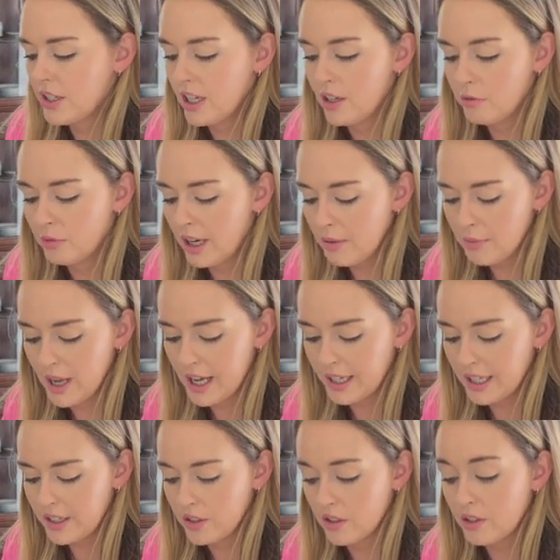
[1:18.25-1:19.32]
it right back
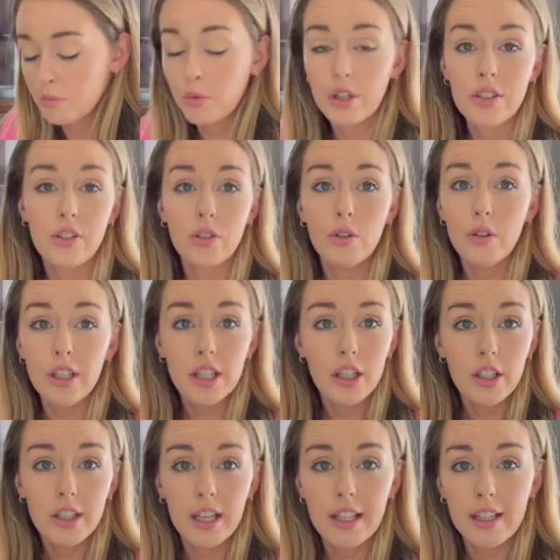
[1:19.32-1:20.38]
into moist
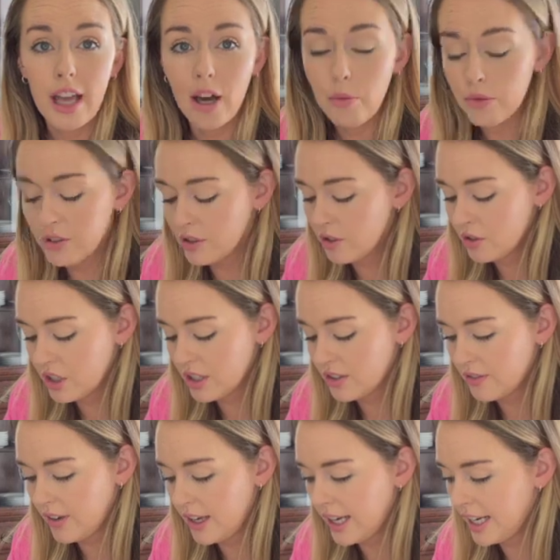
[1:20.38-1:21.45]
soil and that will do just
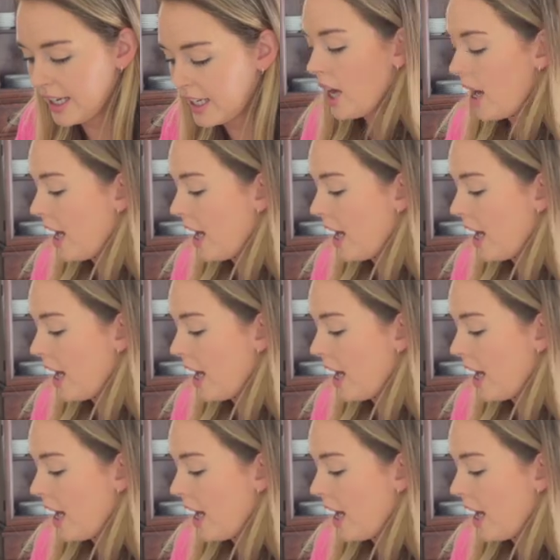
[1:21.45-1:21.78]
fine.